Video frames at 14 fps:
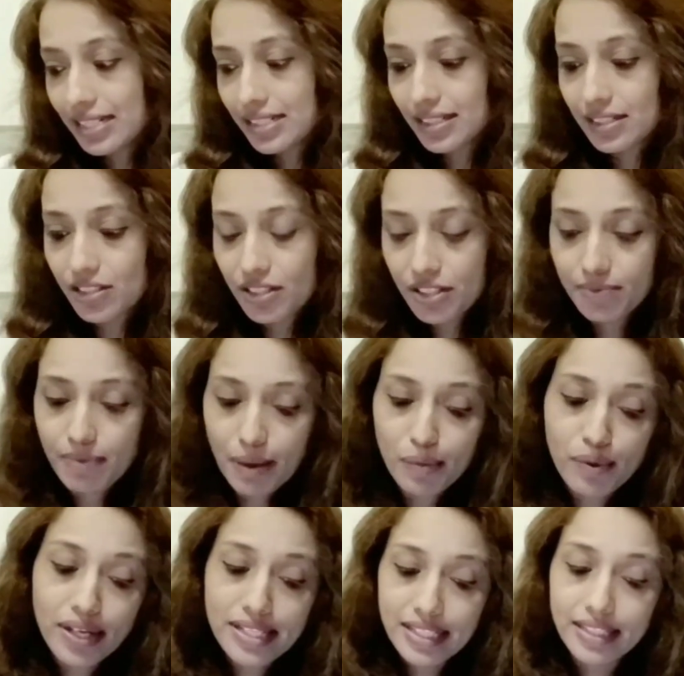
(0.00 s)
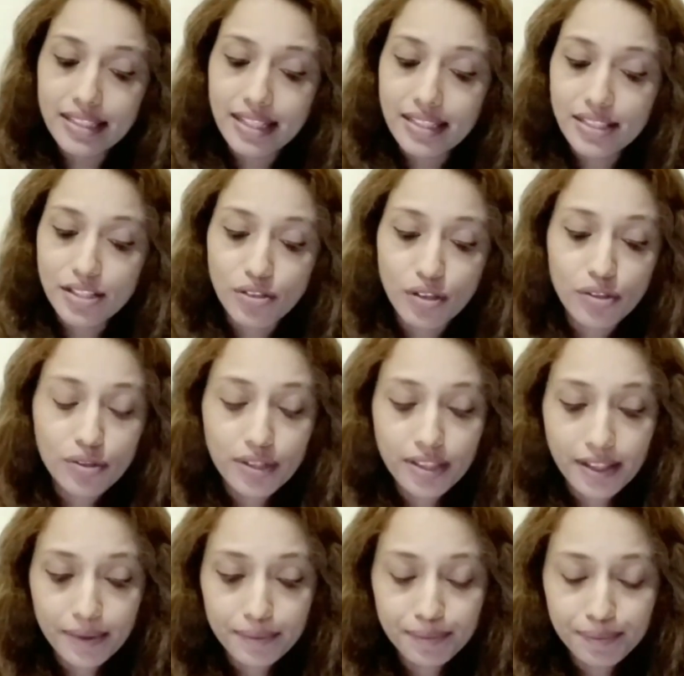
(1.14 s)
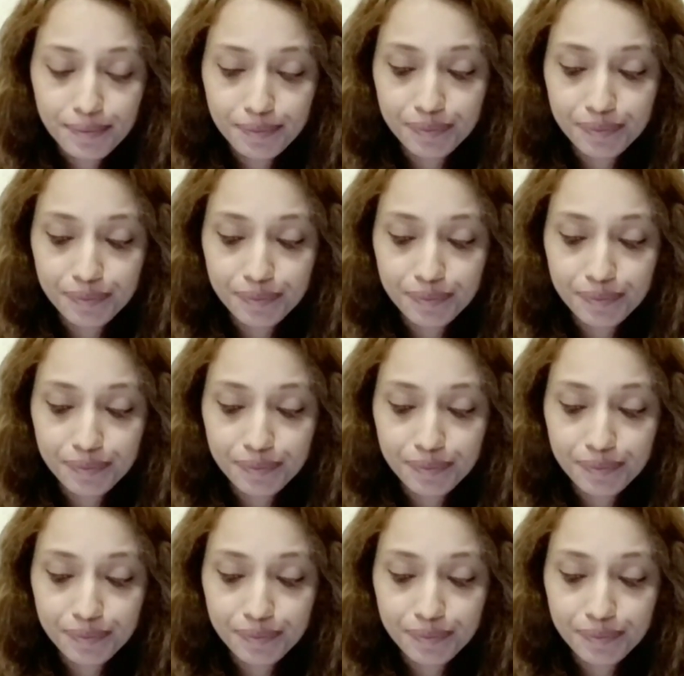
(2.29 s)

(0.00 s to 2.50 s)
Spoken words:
that just memorizing things is not gonna